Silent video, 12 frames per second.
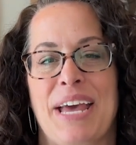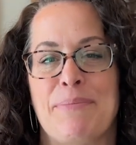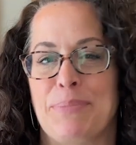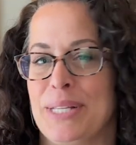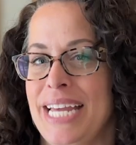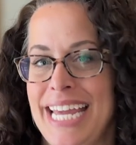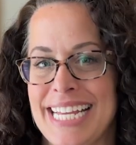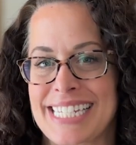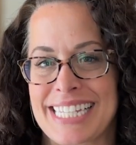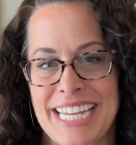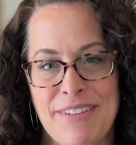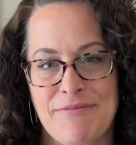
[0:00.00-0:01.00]

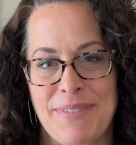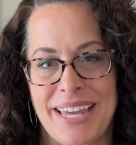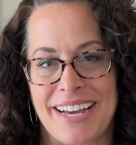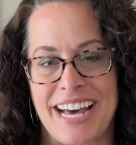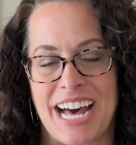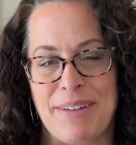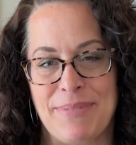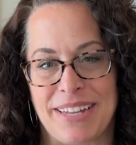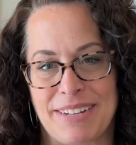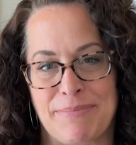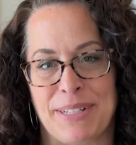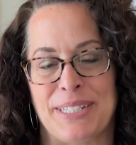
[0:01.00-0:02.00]
please leave me a
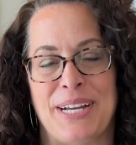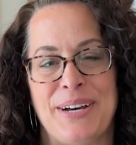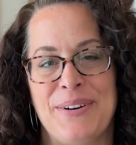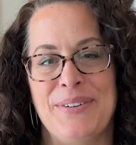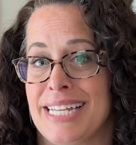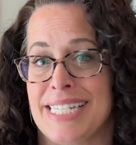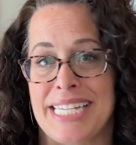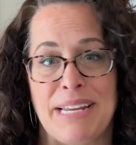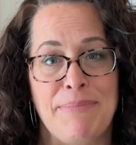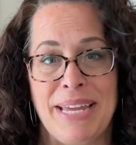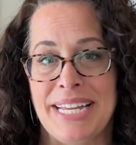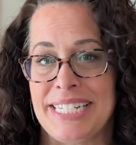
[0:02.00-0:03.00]
comment below.
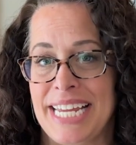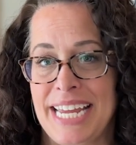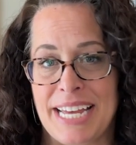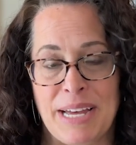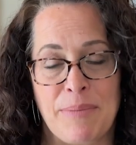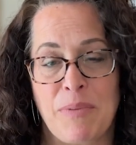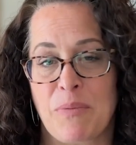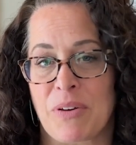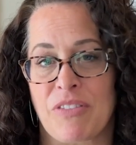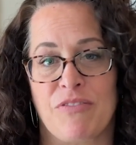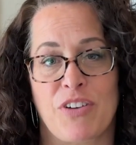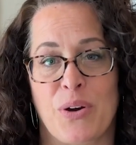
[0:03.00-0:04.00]
Send me a DM
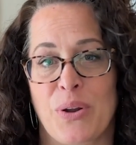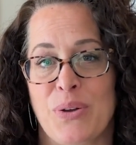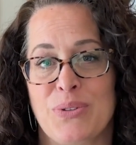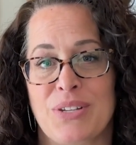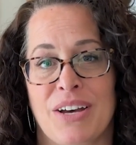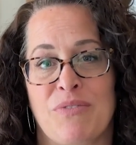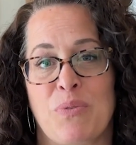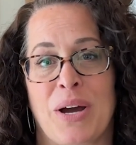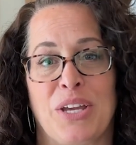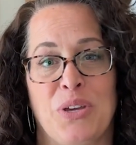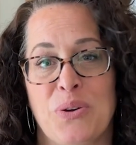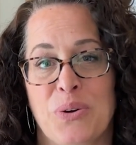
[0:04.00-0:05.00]
with photos of
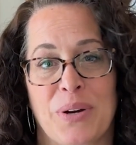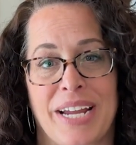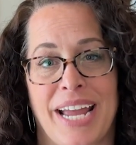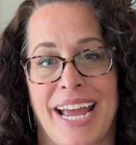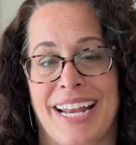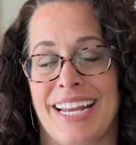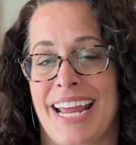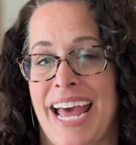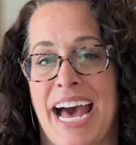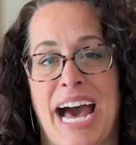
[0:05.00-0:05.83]
what you created.